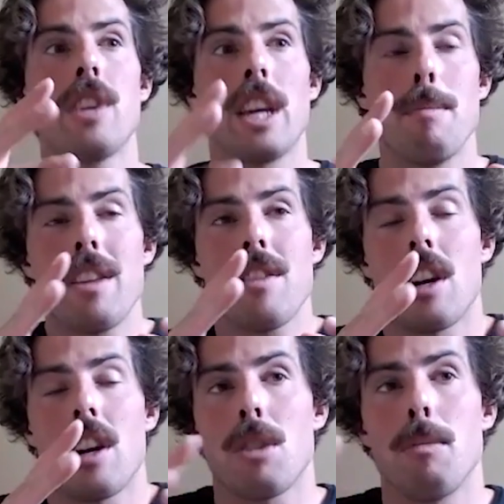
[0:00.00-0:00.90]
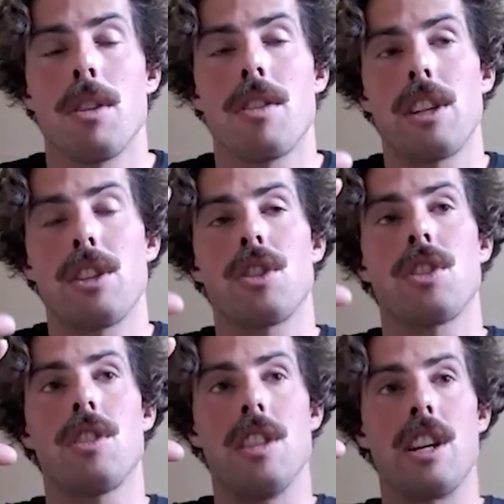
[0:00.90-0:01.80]
you can make the argument that
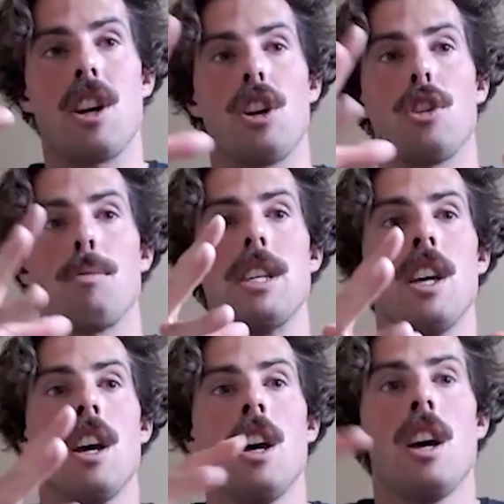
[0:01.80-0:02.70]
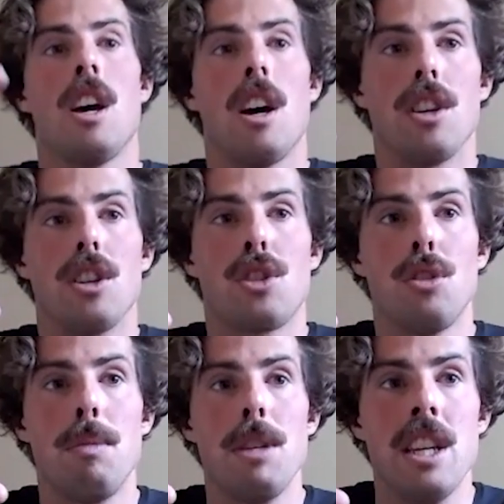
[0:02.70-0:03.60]
just the economy uh,
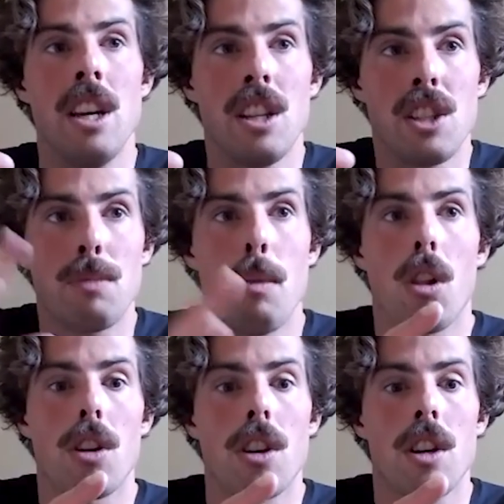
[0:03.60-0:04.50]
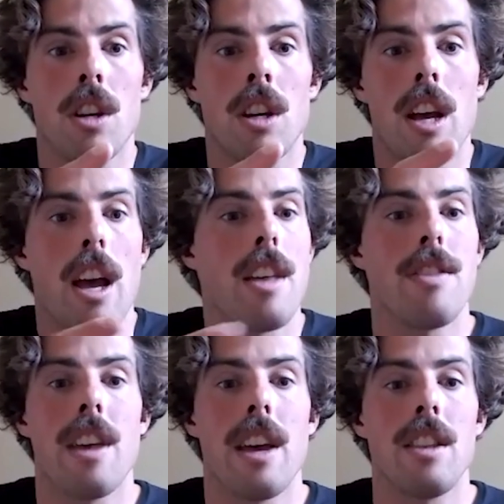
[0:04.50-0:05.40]
should be smaller.
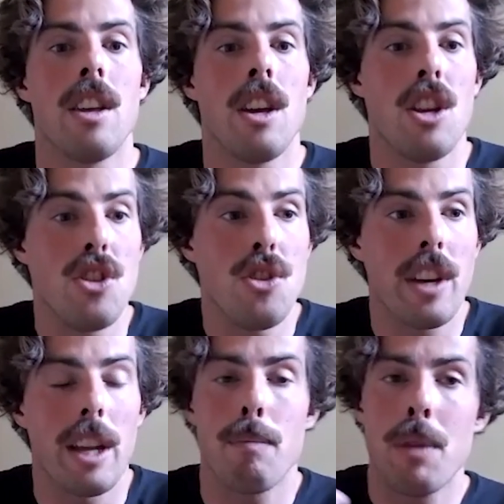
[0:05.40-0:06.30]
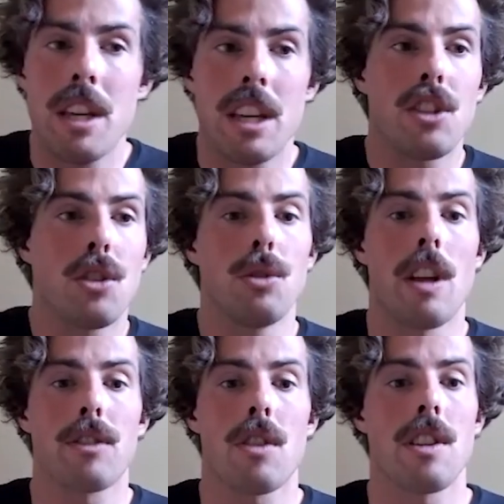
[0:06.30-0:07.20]
And then you can pick and choose
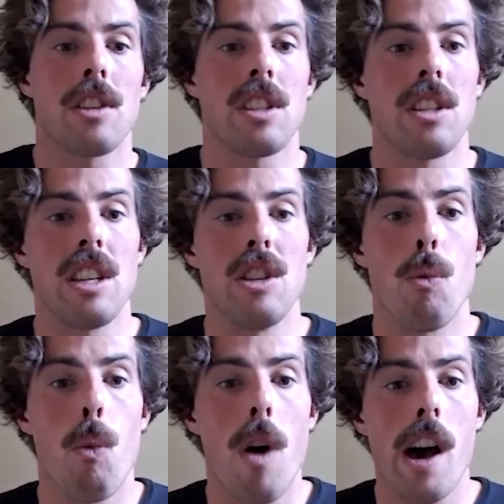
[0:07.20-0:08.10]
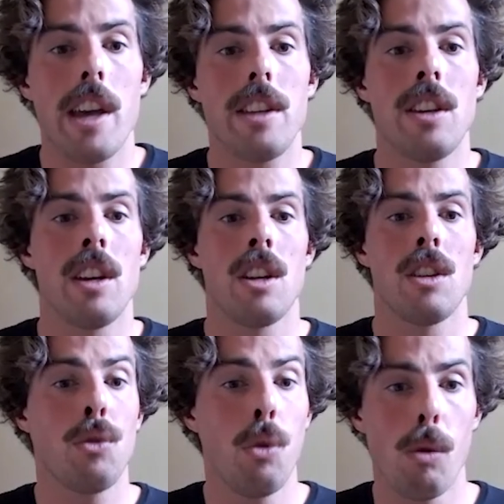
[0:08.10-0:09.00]
after this in, in a wide
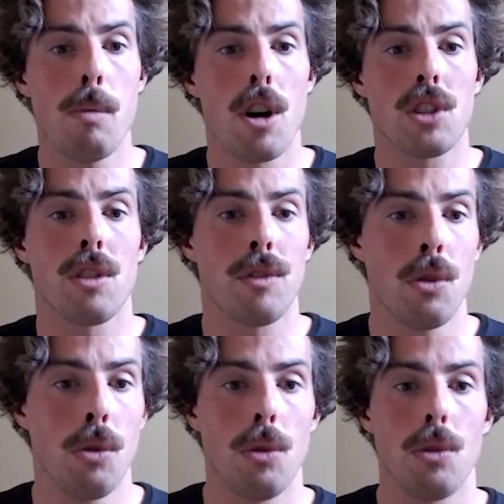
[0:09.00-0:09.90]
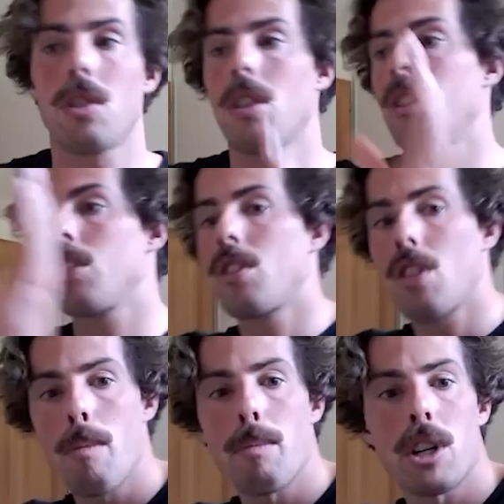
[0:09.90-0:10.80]
toolbox of tools
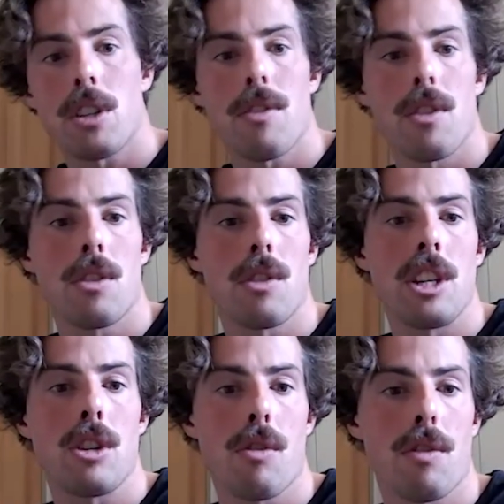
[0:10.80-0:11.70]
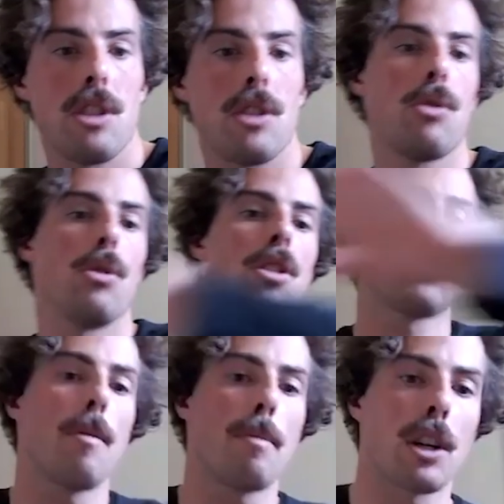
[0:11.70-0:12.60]
some part of the green growth discourse,
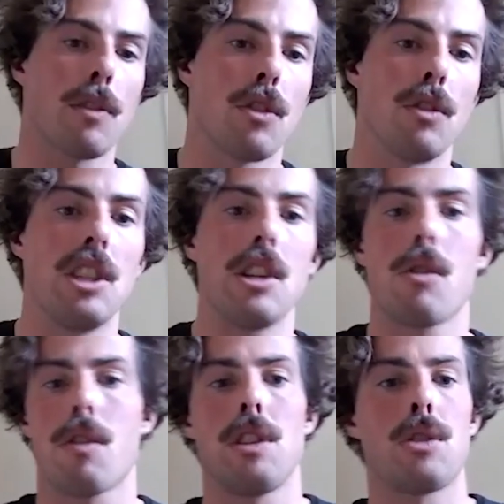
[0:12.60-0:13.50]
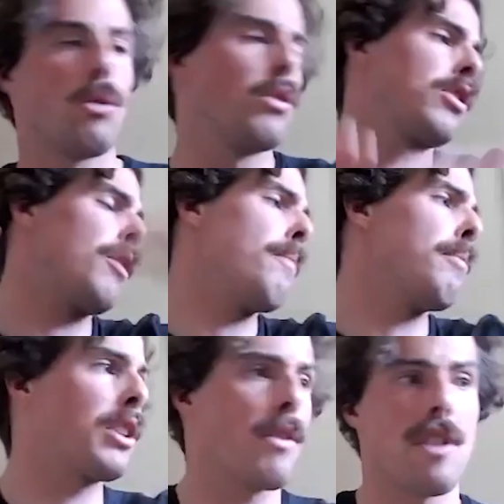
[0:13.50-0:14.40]
some part of the degrowth discourse, some
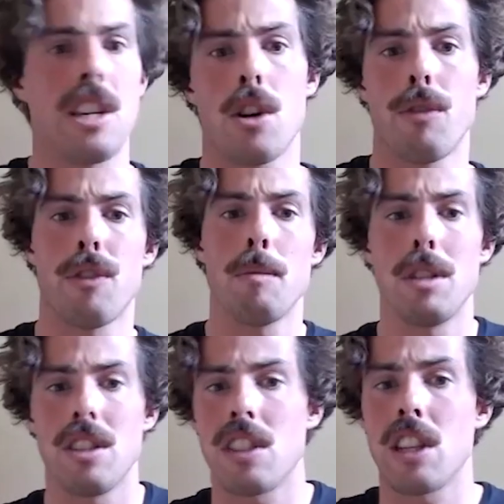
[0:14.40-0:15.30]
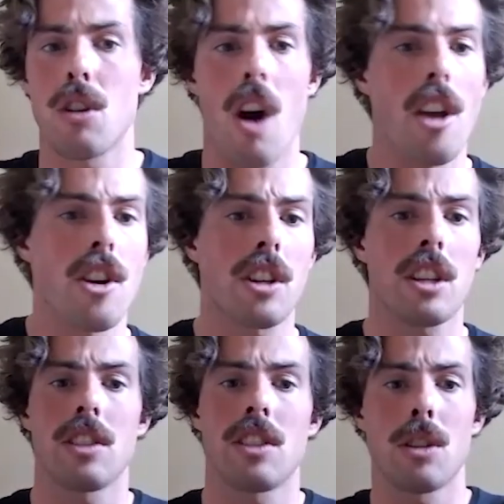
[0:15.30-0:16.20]
part of the eco-feministic,
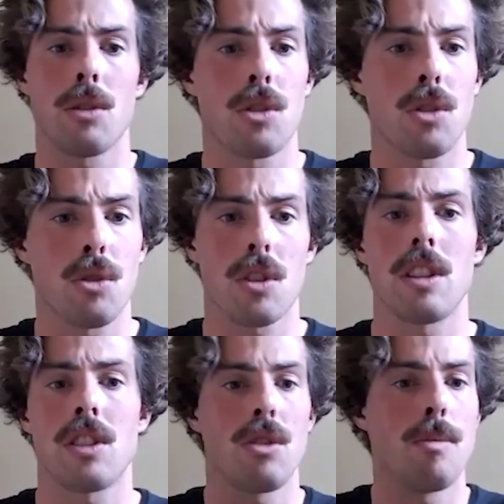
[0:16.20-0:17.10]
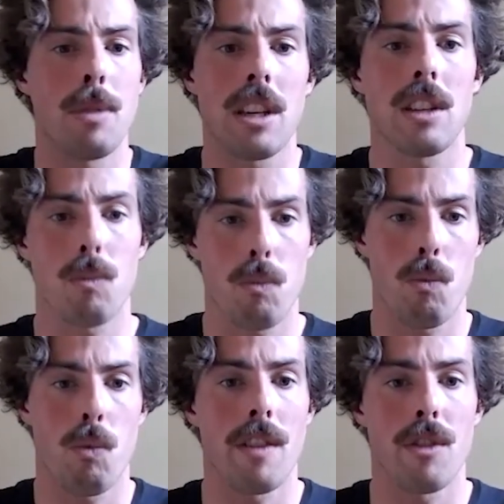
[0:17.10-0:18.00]
anarchistic, or socialist, you pick it
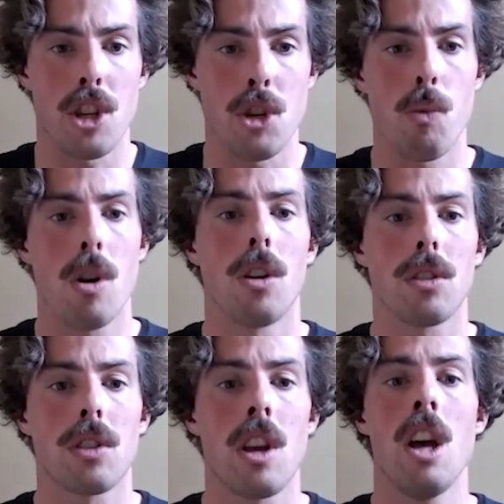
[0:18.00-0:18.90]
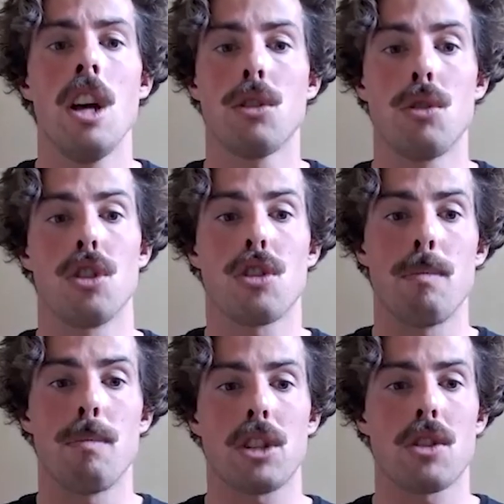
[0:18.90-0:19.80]
wherever you want to
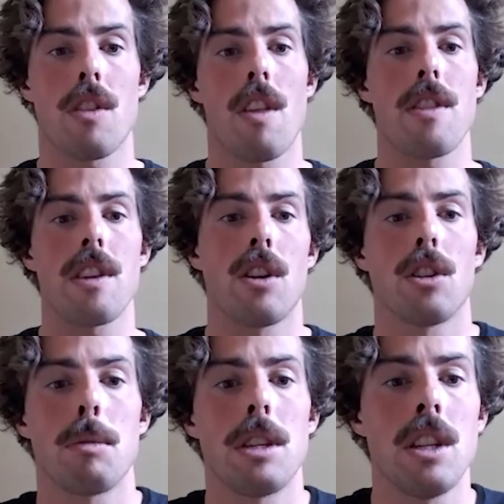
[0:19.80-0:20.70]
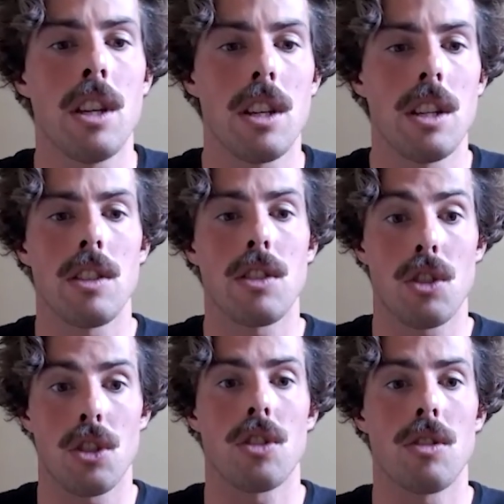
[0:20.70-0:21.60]
just make sure that the economy is
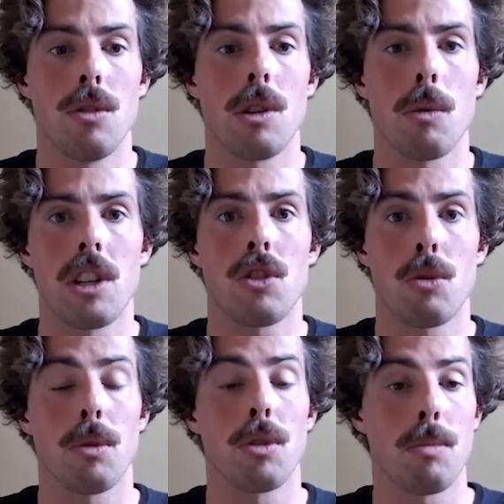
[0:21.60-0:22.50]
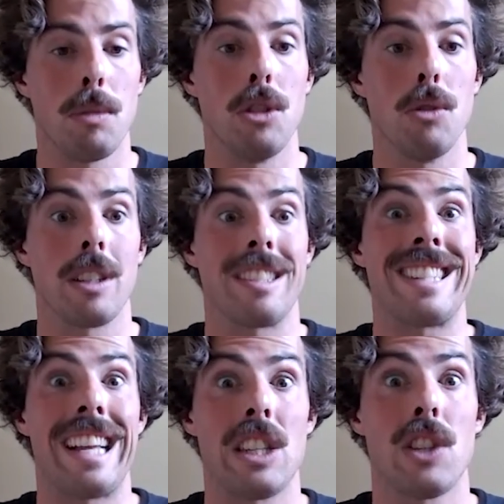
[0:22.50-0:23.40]
just doing what it's supposed to be doing,
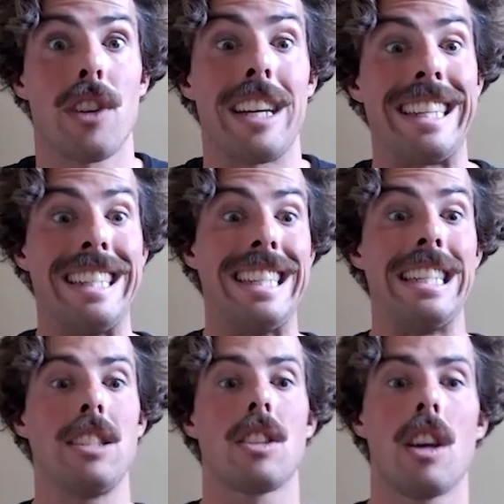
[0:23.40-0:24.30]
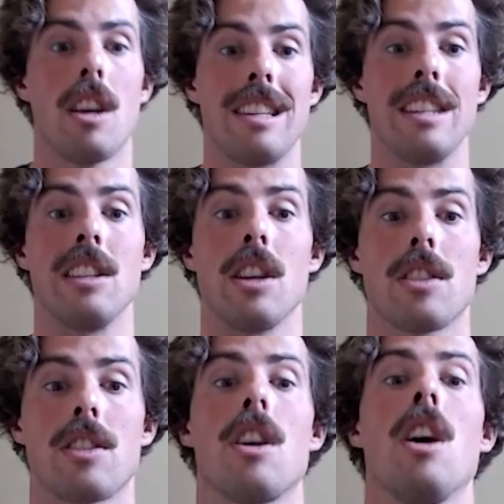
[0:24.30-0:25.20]
satisfying needs, getting
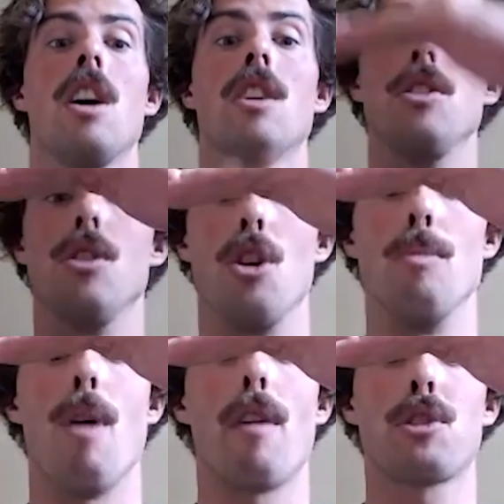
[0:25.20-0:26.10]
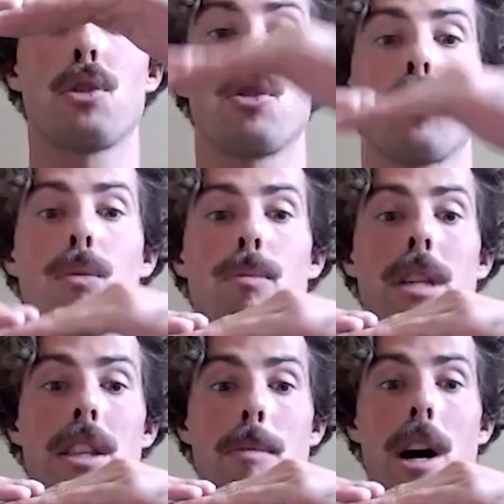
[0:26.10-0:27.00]
us, you know, above social
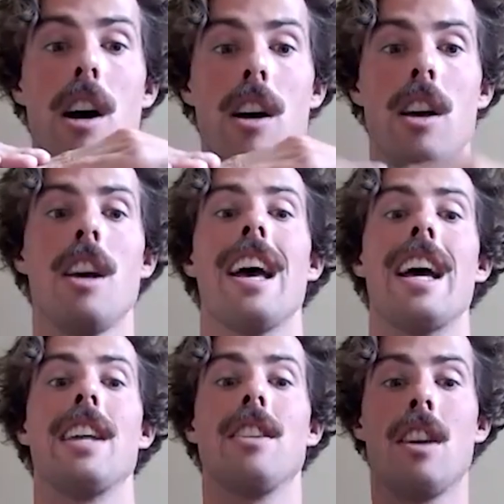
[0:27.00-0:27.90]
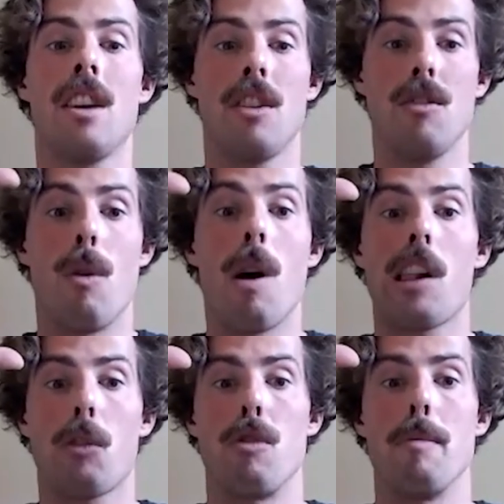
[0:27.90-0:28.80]
minima and
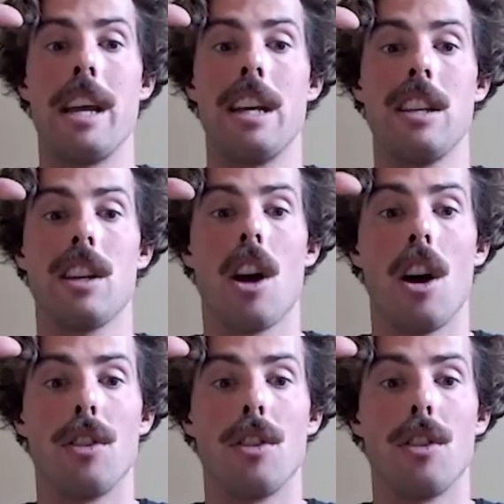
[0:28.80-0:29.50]
while remaining